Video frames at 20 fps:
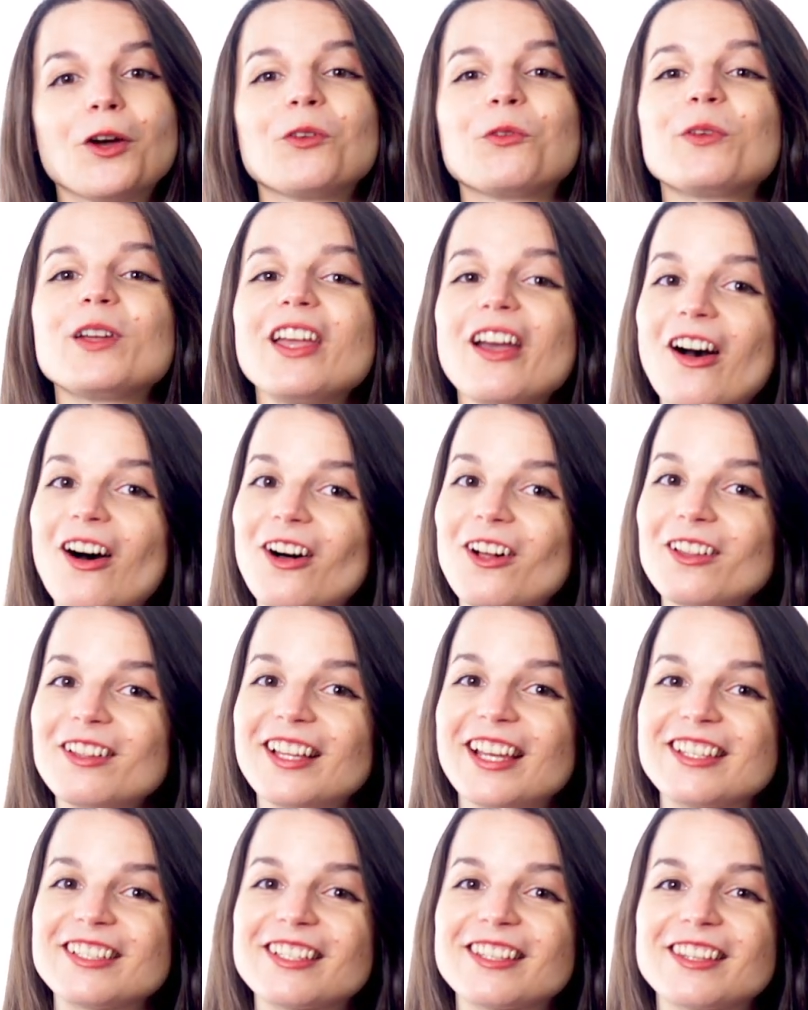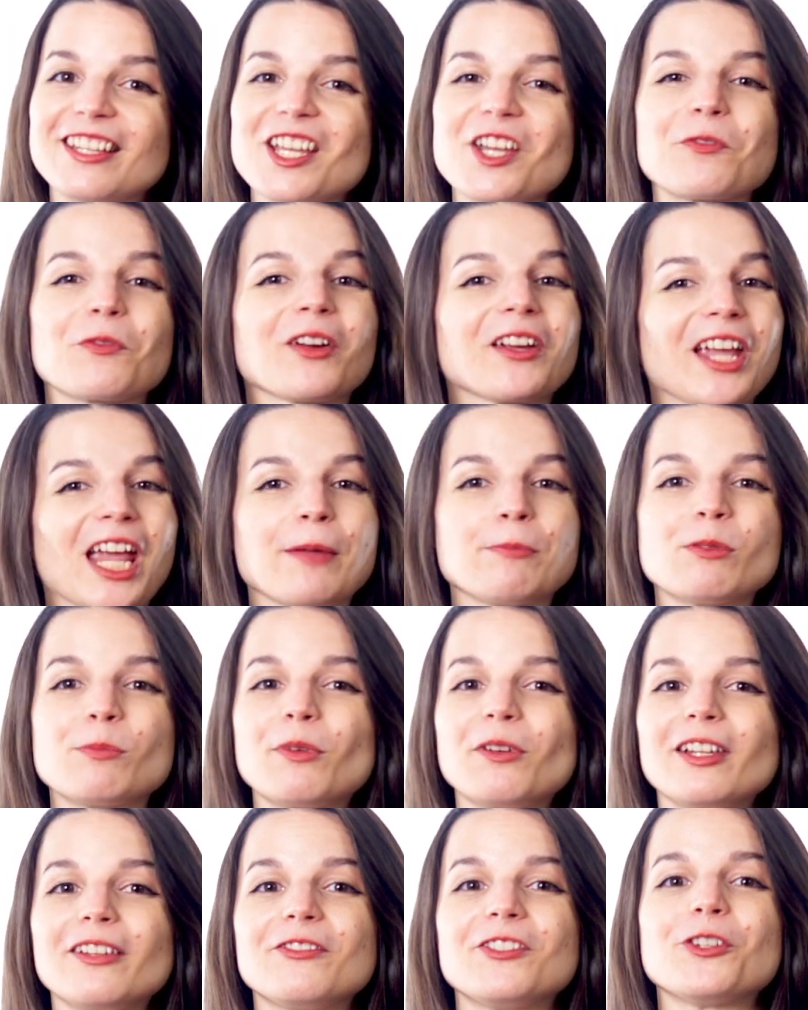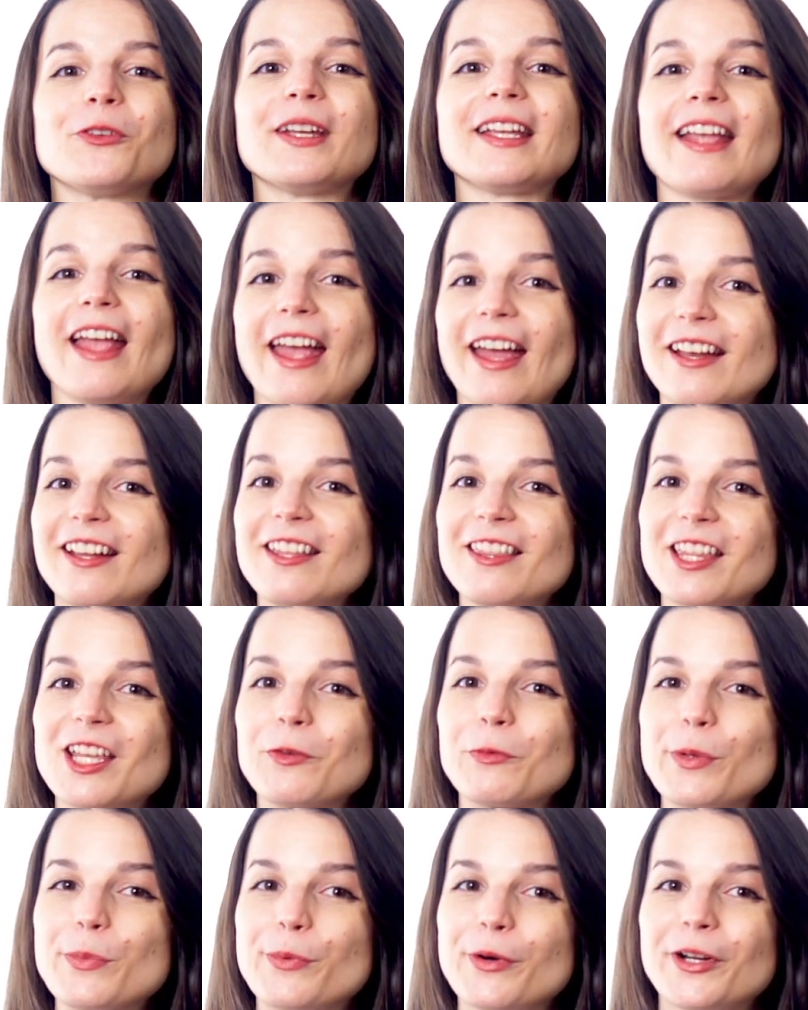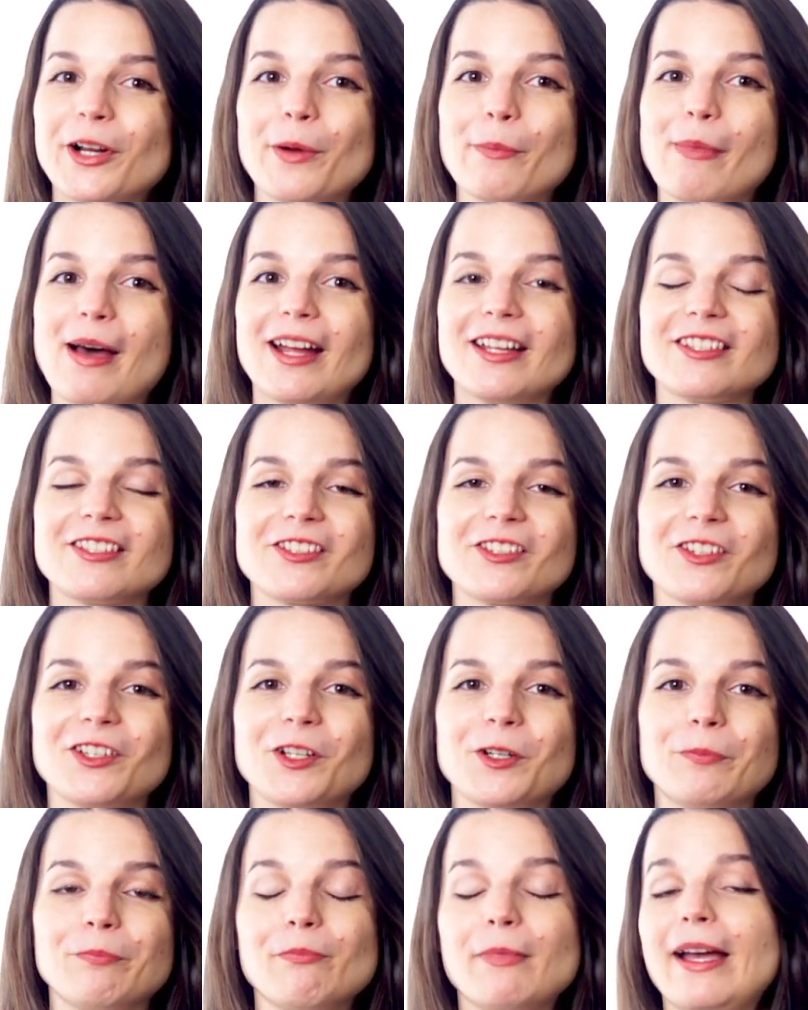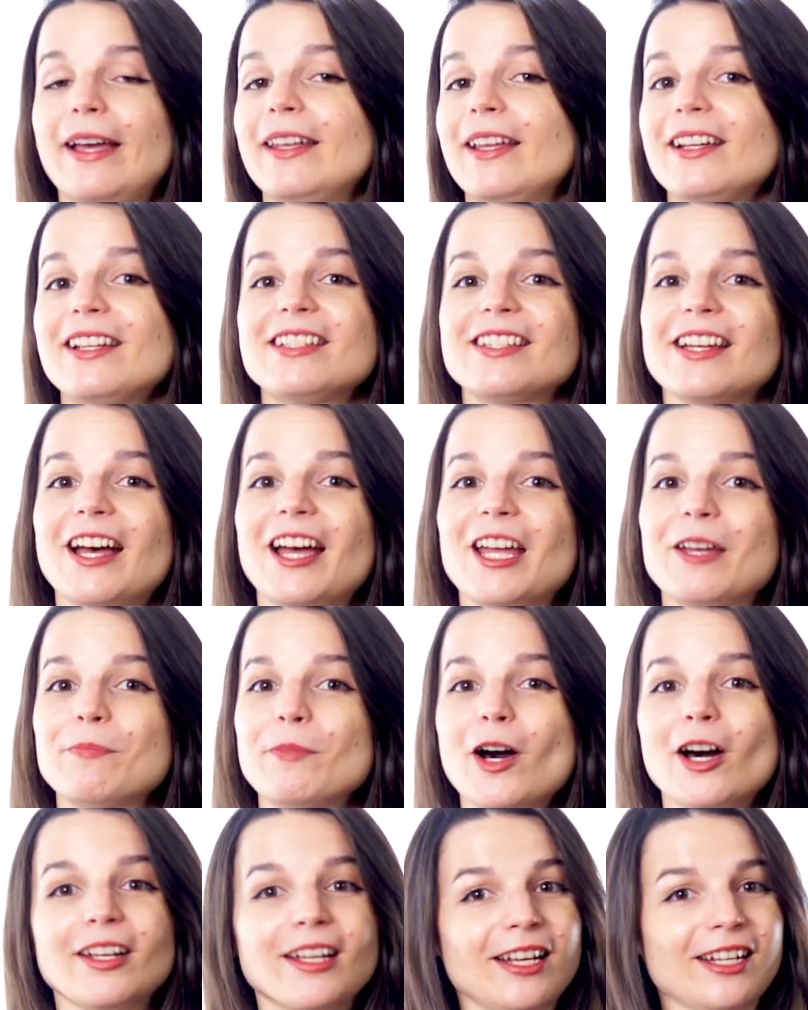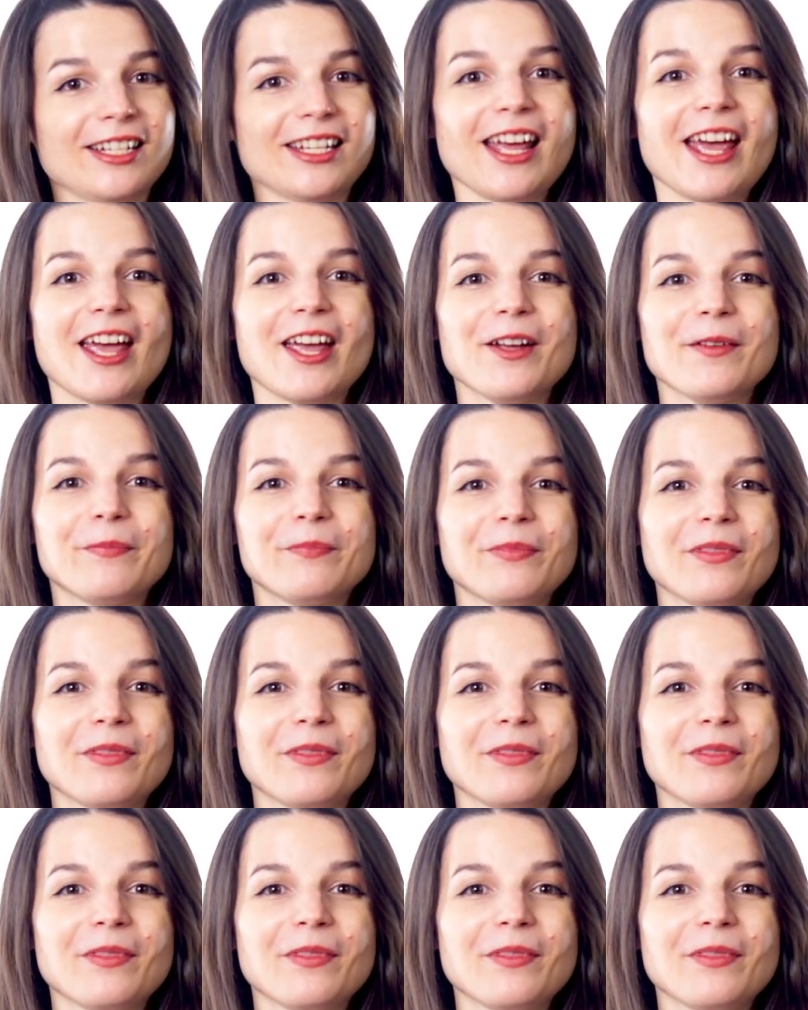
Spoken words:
We all like to think we're capable of doing anything we put our minds to, at any time, on any day.